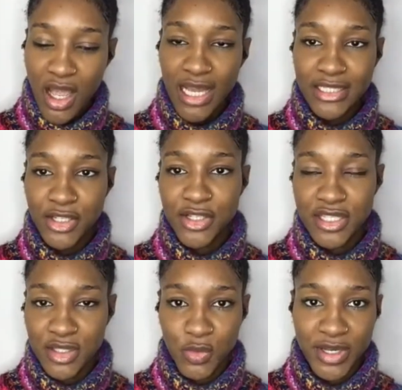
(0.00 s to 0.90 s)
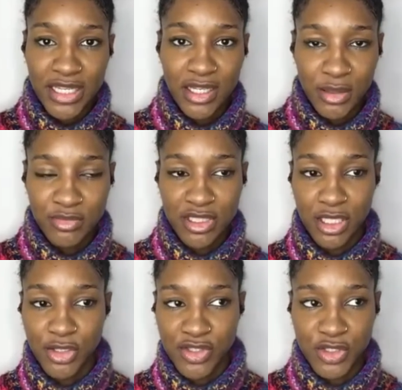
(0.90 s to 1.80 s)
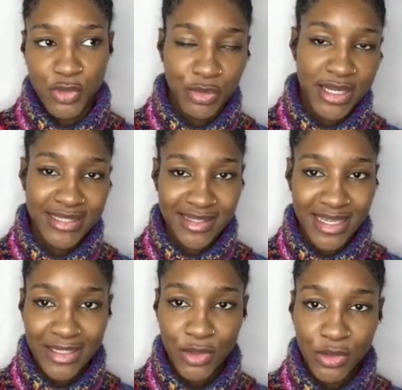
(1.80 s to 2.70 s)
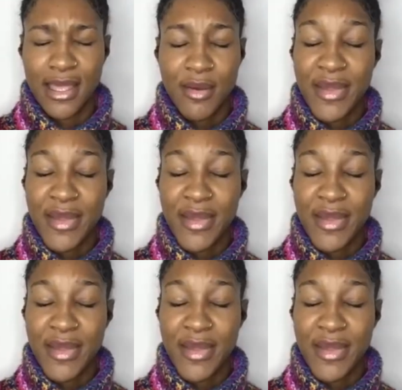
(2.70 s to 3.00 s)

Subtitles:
I notice when it comes closer to my cycle,